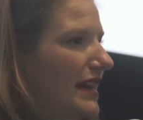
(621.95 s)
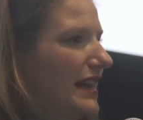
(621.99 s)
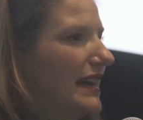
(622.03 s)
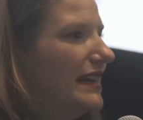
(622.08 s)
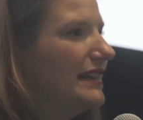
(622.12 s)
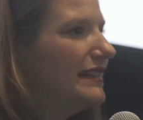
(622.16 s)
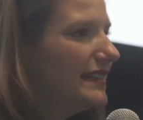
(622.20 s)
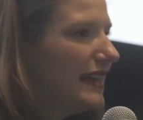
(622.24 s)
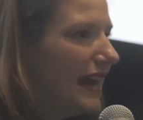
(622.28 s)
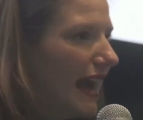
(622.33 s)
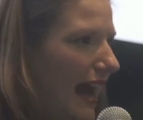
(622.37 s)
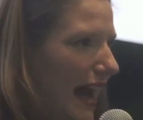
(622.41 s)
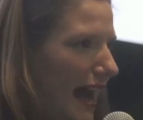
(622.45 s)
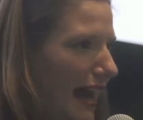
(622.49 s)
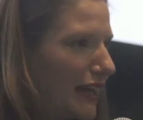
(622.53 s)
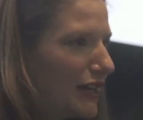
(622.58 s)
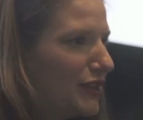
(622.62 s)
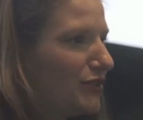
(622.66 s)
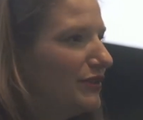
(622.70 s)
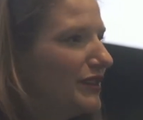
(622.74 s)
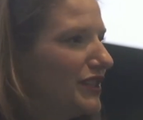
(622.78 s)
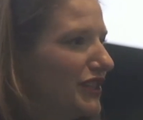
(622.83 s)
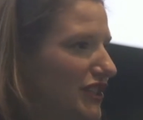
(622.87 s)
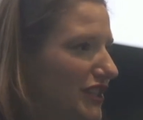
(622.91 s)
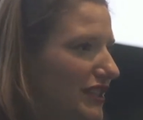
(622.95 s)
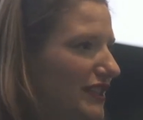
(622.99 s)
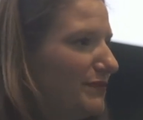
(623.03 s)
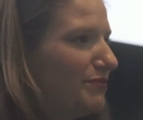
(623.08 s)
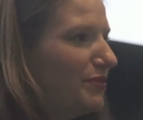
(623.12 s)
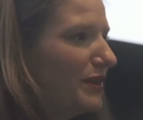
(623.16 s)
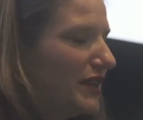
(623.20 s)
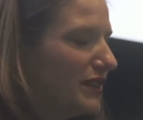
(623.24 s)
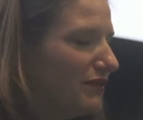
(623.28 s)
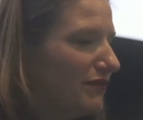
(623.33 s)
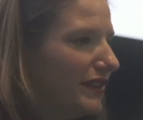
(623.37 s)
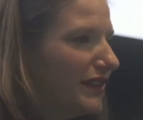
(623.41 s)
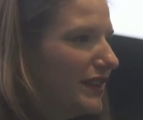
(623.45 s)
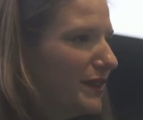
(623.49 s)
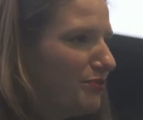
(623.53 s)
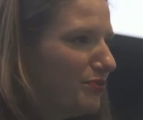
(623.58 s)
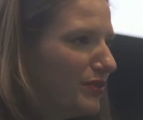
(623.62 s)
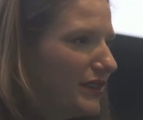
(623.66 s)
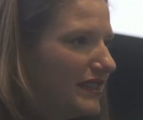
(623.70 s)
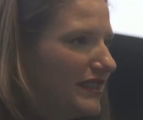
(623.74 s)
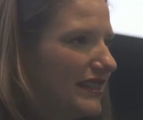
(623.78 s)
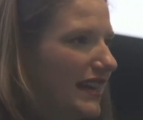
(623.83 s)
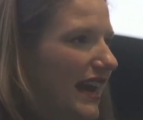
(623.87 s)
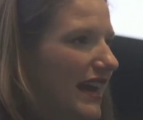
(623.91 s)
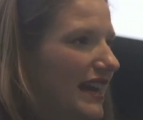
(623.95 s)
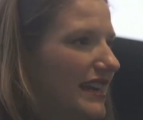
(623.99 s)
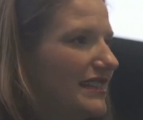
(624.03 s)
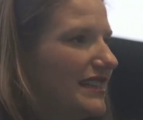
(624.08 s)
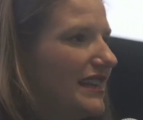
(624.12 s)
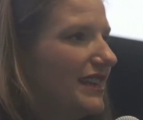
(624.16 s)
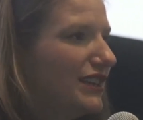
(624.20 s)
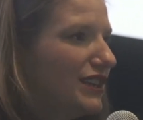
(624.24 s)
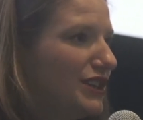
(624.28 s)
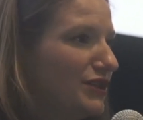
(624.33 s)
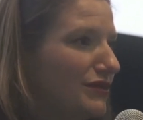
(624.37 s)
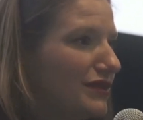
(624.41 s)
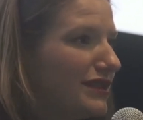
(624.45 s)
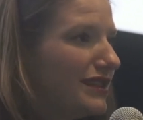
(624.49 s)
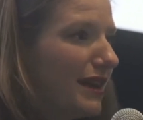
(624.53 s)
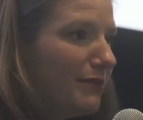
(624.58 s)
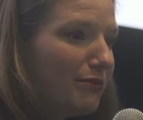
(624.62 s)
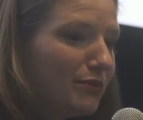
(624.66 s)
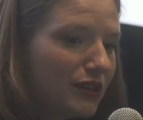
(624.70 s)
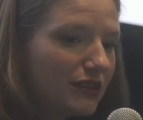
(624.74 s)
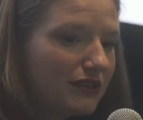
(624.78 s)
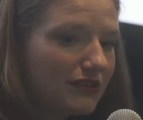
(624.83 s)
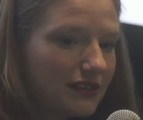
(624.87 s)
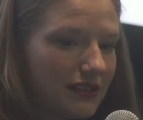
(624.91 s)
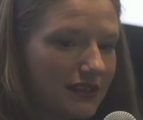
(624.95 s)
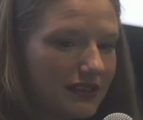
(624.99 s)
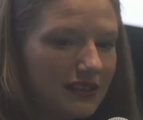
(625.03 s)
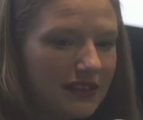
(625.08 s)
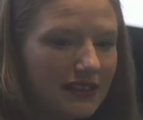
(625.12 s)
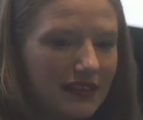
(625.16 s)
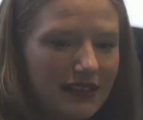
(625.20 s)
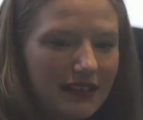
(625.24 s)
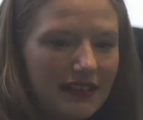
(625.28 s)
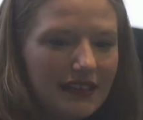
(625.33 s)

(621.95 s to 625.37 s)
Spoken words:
is to actually just be really precise and use numbers.